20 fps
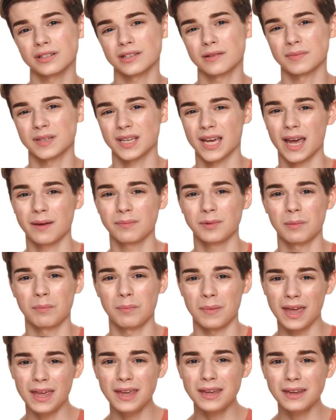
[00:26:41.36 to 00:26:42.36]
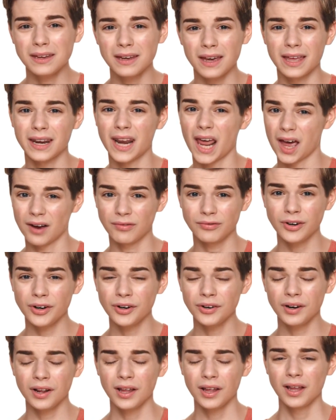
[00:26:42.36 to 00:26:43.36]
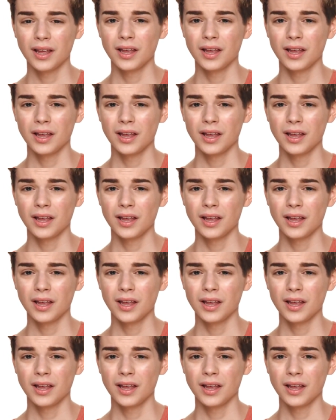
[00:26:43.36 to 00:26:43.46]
some time to make and effort.